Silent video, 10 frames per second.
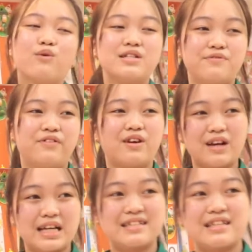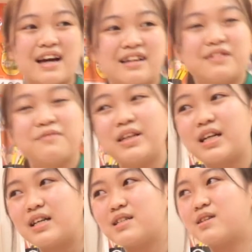was very excited
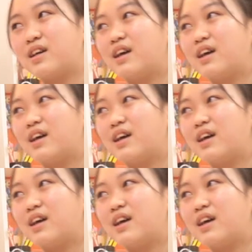because